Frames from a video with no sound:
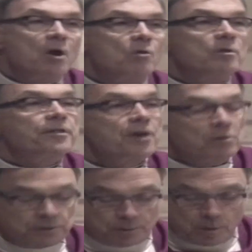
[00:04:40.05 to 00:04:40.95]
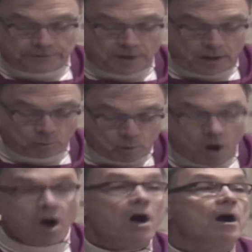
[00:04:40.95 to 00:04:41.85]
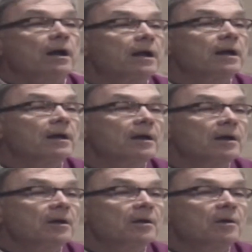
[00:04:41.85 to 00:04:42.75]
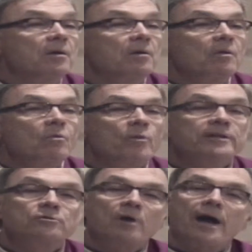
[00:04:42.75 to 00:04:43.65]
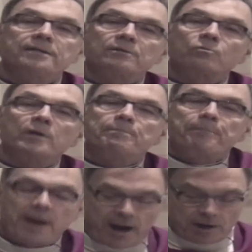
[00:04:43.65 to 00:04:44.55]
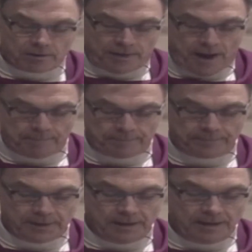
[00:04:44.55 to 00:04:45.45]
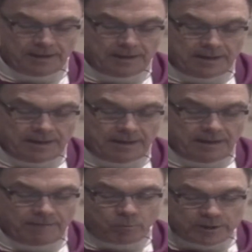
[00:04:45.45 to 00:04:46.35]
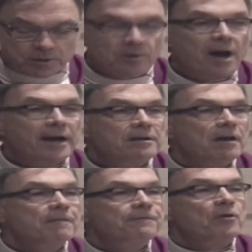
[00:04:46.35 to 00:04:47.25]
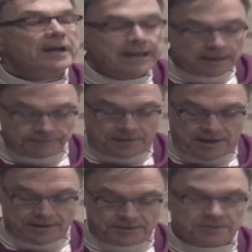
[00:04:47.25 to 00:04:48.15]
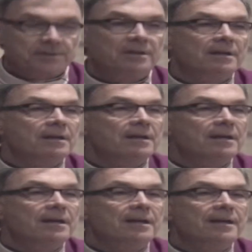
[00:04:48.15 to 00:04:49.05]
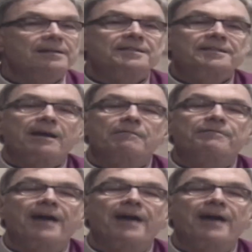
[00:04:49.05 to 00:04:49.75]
with those who have done wrong, we try to repair them? If we tried forgiveness instead of